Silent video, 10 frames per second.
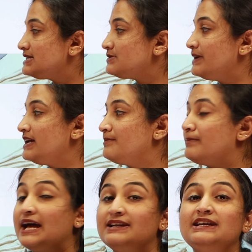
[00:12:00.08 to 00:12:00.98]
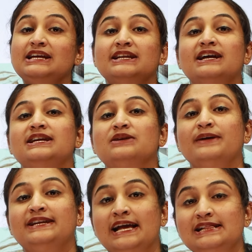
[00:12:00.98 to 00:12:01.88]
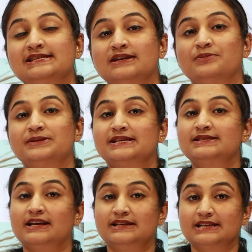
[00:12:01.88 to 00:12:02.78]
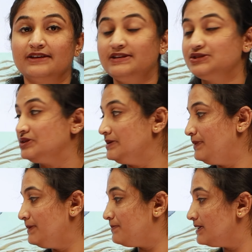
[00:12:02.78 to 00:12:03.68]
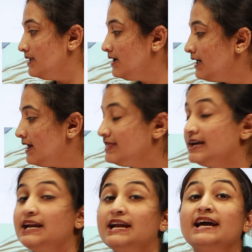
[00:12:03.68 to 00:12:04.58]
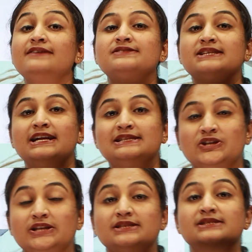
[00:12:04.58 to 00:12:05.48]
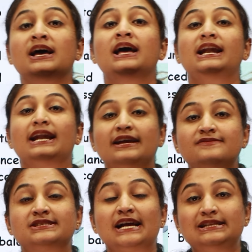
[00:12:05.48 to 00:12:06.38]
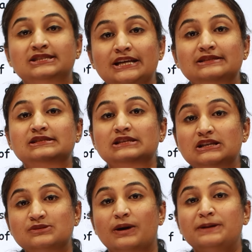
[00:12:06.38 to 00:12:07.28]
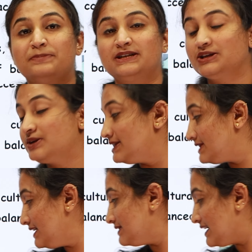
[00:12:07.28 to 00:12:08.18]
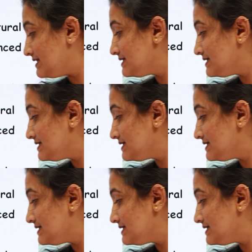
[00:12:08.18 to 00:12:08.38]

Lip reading: this manner, inadequate health services is given to the people. Then lifestyle changes. Lifestyle changes is one particular thing that